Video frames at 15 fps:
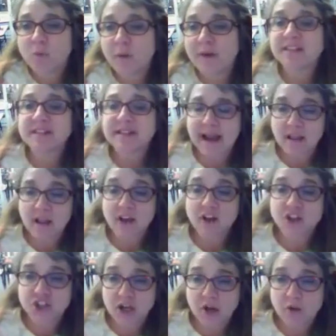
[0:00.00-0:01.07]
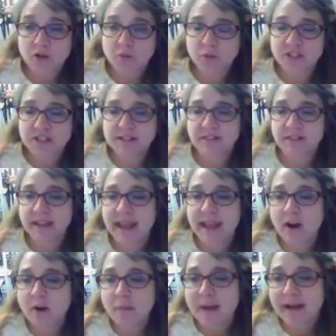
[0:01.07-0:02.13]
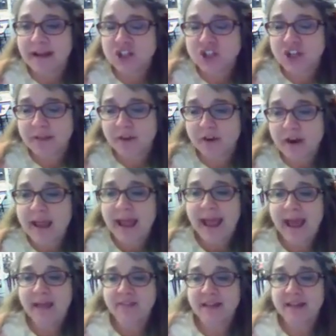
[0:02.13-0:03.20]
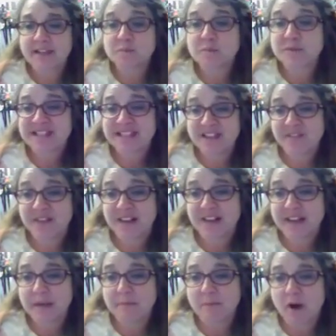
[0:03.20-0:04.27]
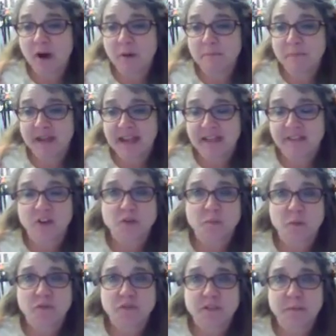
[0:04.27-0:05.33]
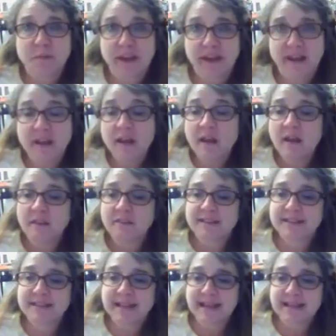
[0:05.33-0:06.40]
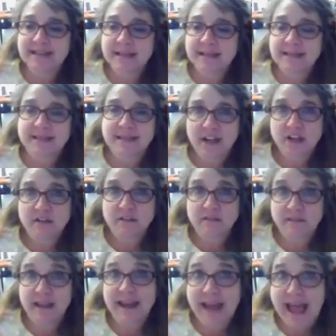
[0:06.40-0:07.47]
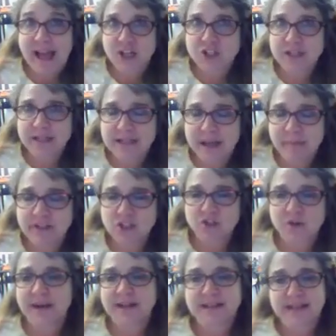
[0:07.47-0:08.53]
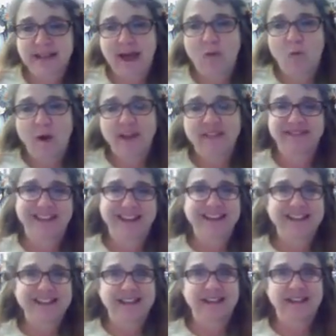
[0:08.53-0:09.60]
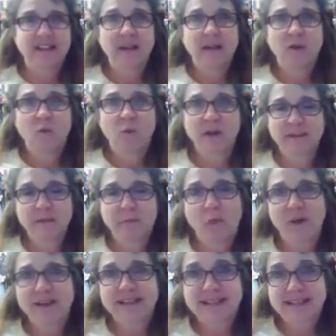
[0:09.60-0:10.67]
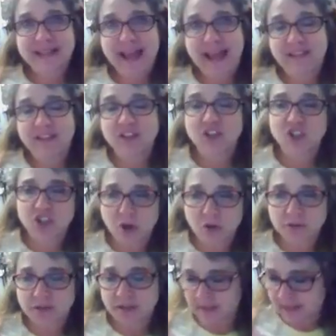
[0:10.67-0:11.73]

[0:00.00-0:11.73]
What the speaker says: what the dialogue shows, which is that they care about each other, and then specifically in part B, they're supposed to pick the sentence that actually demonstrates that. What thing did one of the boys say that shows